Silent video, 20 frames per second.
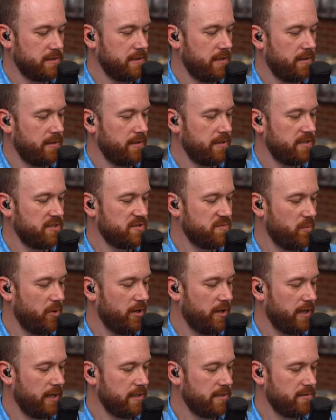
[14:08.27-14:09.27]
that are in this
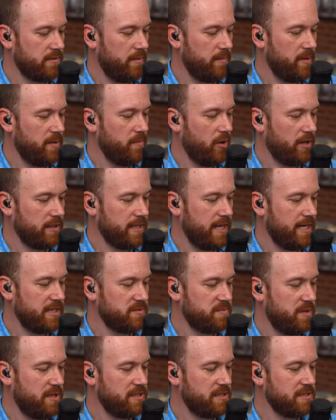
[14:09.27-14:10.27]
market, so I'm going to mark that
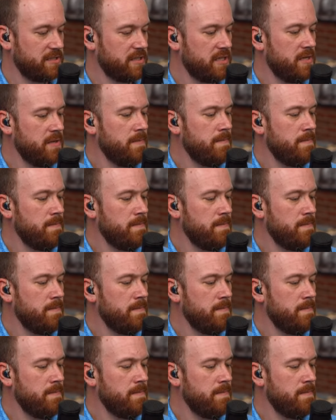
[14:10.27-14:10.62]
as pigeons.